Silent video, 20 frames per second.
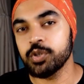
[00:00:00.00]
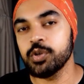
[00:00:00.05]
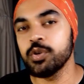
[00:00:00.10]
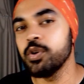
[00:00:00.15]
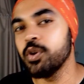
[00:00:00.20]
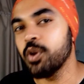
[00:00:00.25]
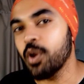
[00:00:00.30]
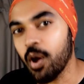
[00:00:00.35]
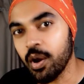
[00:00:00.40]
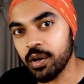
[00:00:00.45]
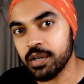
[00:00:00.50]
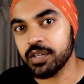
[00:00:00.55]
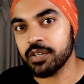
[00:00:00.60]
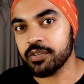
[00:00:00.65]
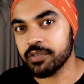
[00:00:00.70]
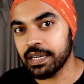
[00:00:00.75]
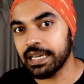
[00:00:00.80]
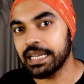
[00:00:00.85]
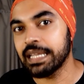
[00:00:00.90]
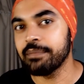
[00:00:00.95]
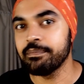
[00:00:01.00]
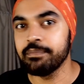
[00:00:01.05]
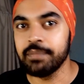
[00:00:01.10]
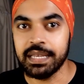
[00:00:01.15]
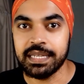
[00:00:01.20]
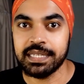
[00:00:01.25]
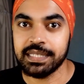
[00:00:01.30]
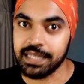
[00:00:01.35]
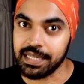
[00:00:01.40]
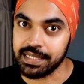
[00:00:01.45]
not really
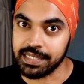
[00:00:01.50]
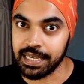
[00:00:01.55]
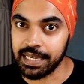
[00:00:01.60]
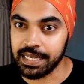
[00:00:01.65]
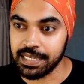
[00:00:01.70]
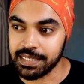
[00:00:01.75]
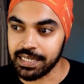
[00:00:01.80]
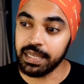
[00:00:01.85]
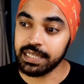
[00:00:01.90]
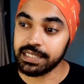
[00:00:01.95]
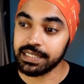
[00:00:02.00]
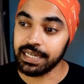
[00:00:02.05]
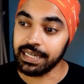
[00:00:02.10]
miss this insight,